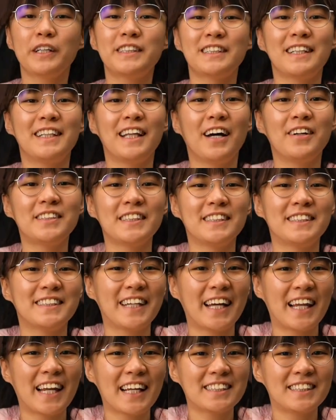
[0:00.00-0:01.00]
has announced its
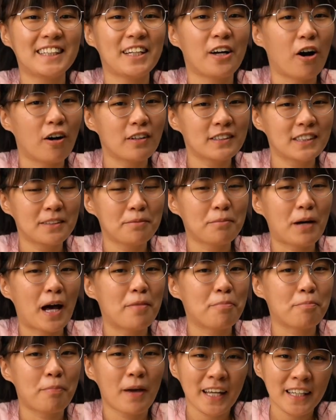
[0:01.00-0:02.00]
Galaxy Awesome
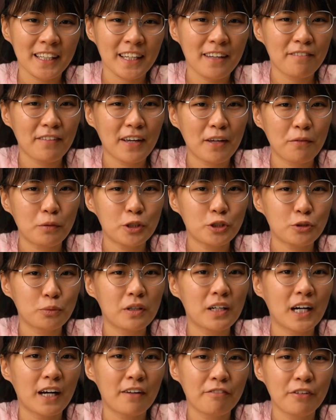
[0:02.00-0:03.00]
Unpacked event, which
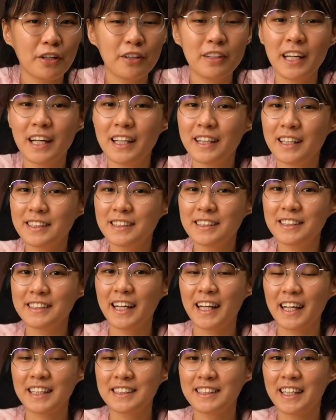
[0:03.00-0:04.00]
will unveil their latest
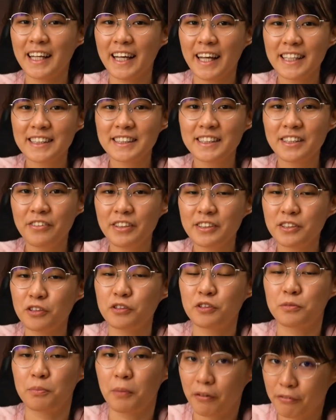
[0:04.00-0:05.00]
Galaxy A series
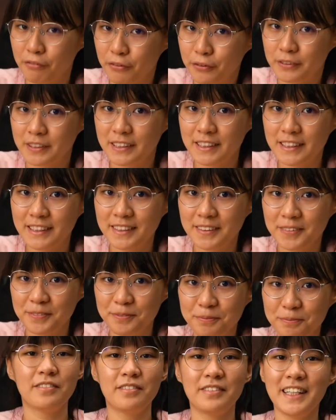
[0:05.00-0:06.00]
of smartphones.
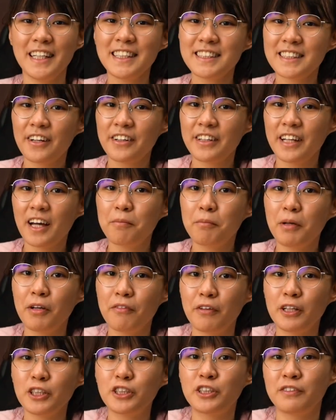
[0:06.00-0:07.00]
These are their
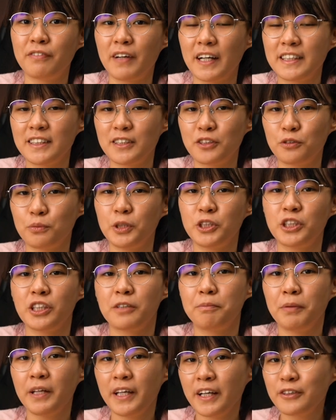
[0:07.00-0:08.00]
mid-range devices, which
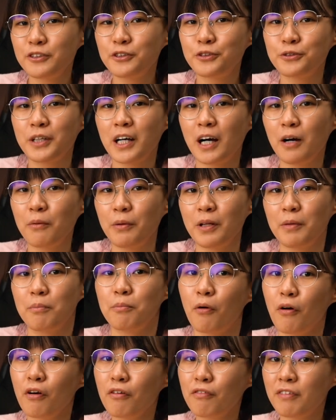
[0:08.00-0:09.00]
appears to come with
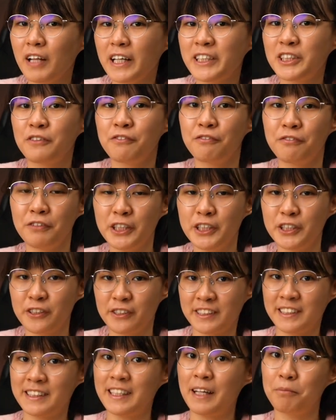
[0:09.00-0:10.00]
more flagship
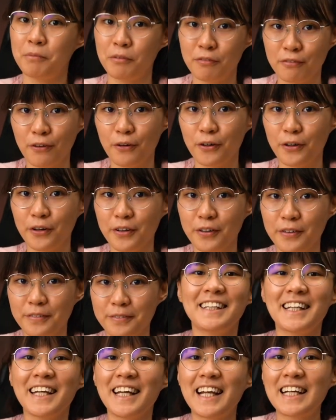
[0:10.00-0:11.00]
features than before.
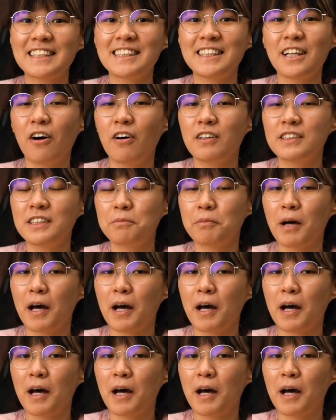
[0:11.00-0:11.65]
The Galaxy Awesome